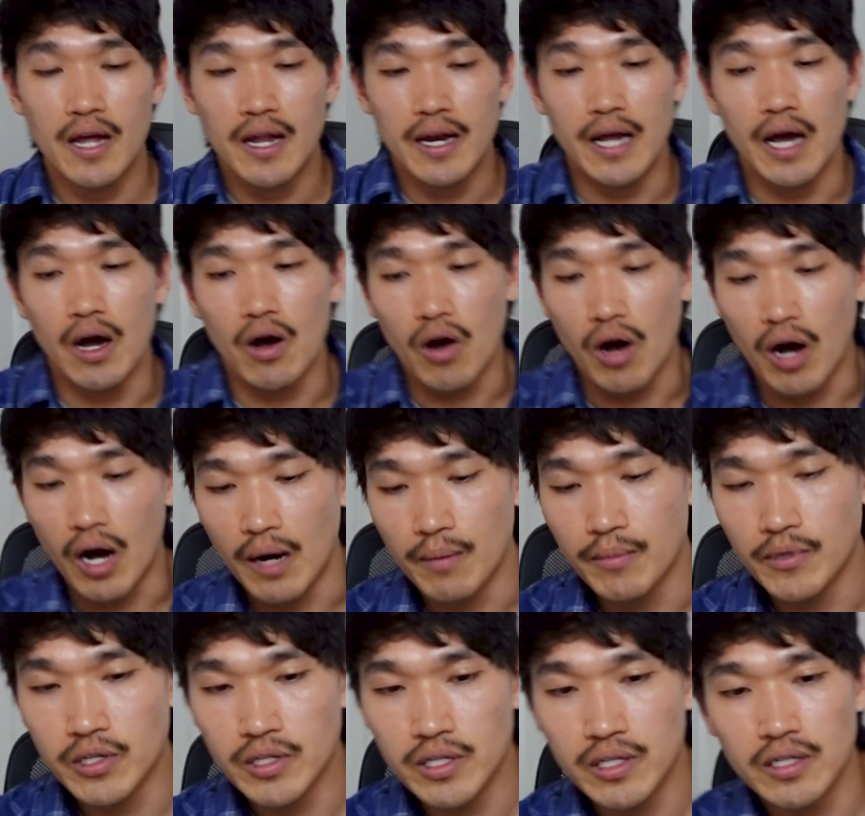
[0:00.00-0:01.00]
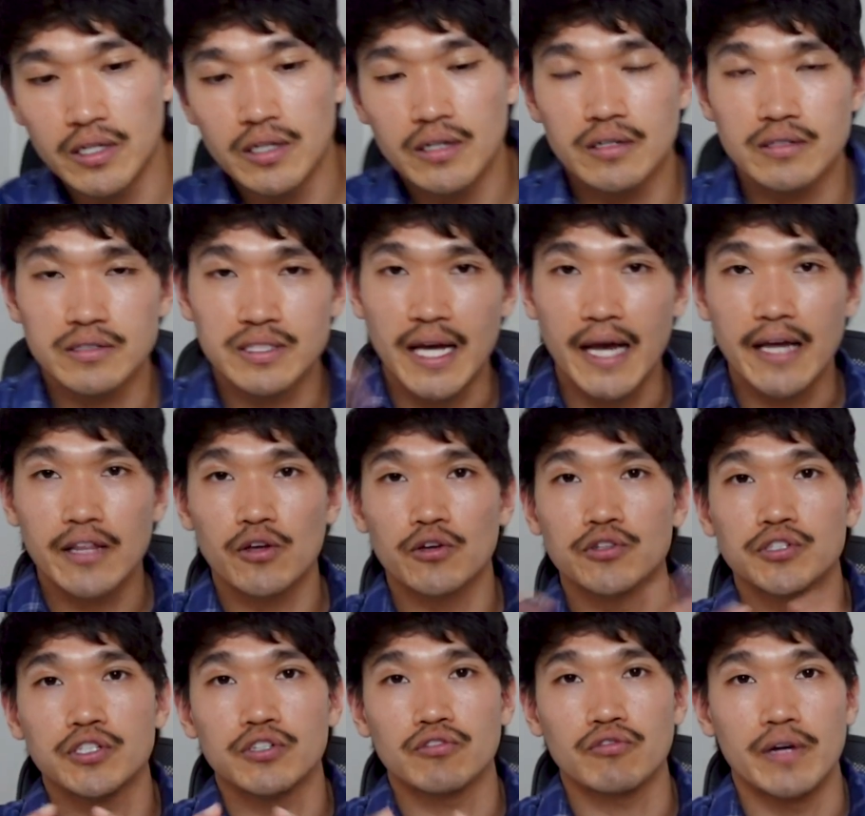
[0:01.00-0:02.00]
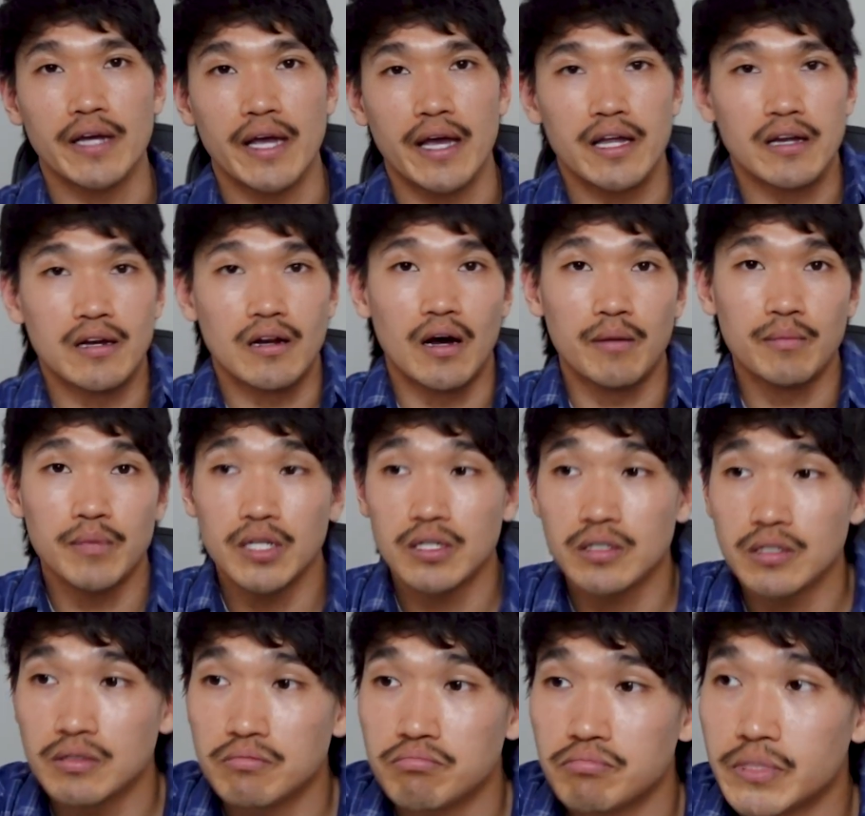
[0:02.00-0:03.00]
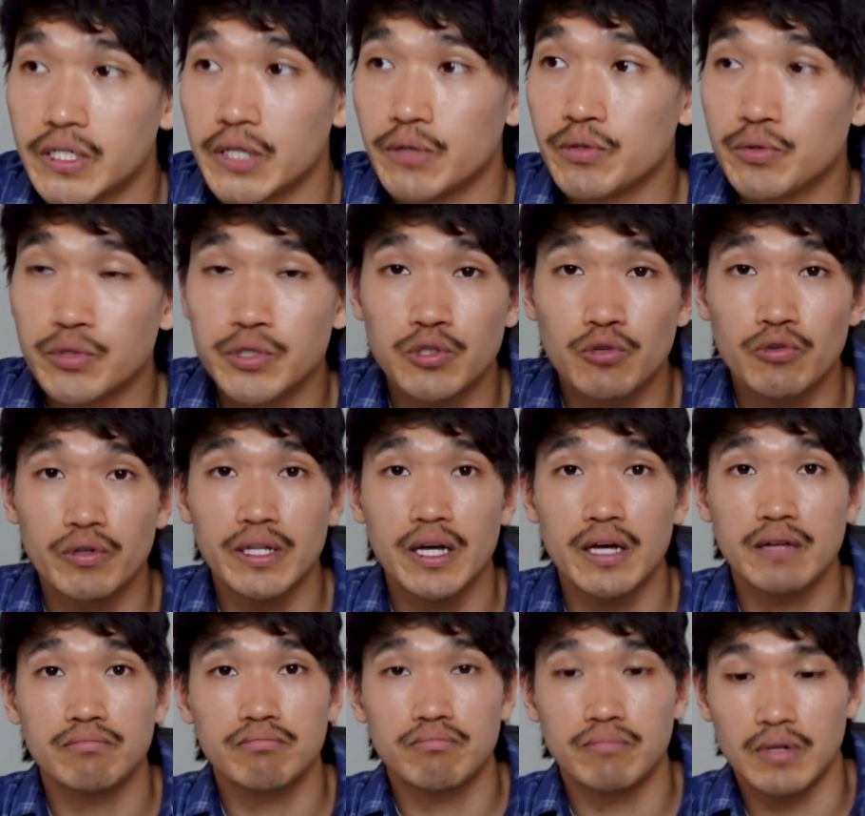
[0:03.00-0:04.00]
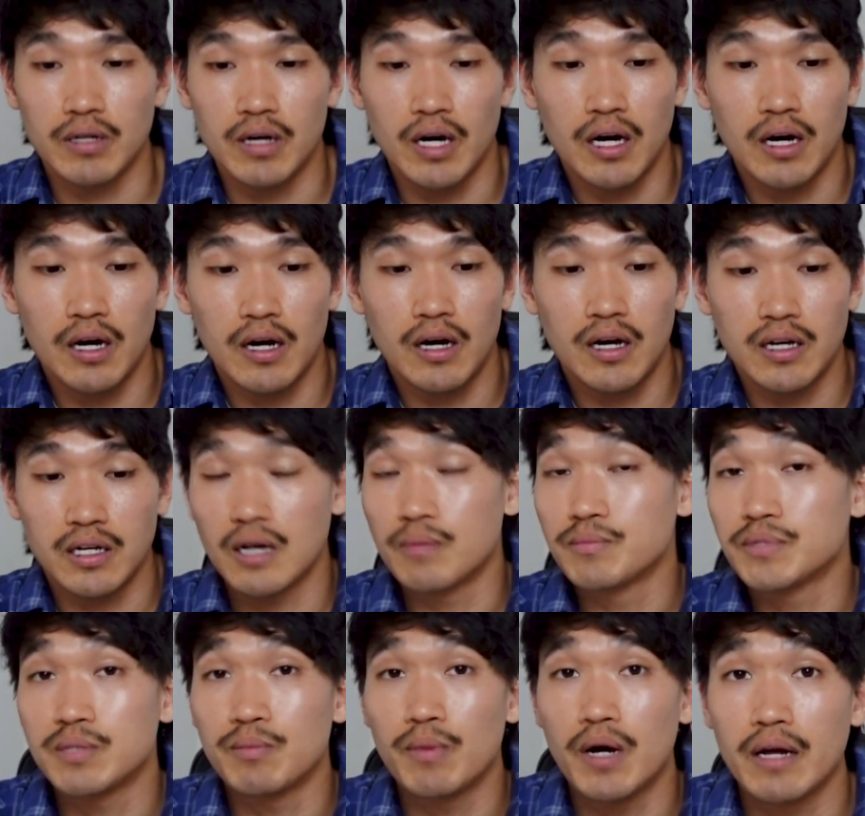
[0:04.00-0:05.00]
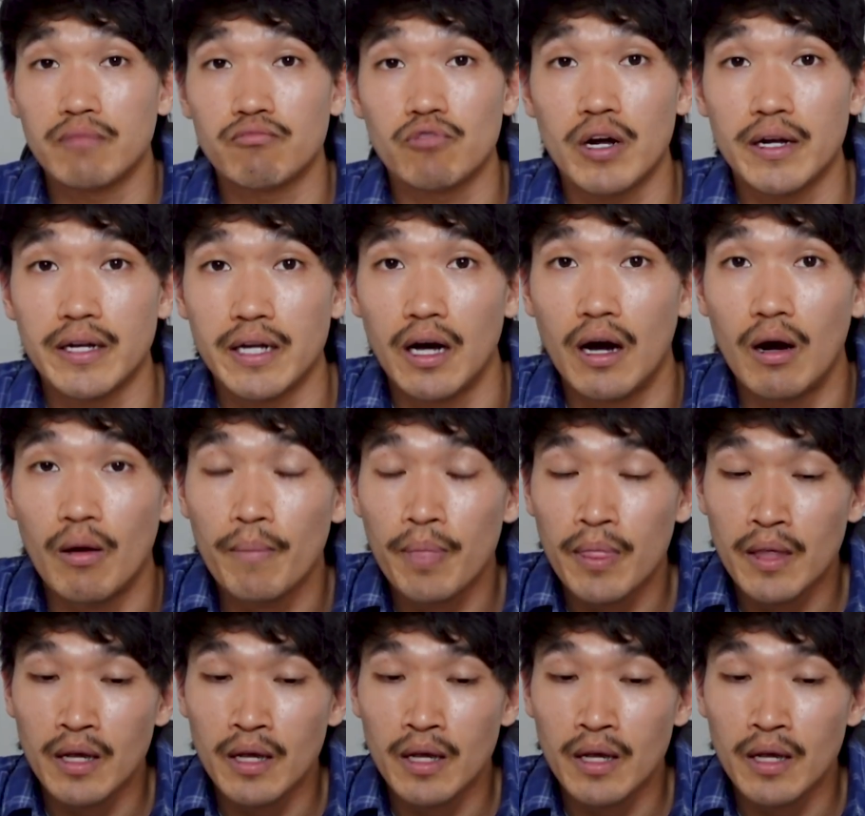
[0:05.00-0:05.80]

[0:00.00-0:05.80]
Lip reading: Now, I'm going to take those 3 and I'm going to tell you a story that comes to mind right now.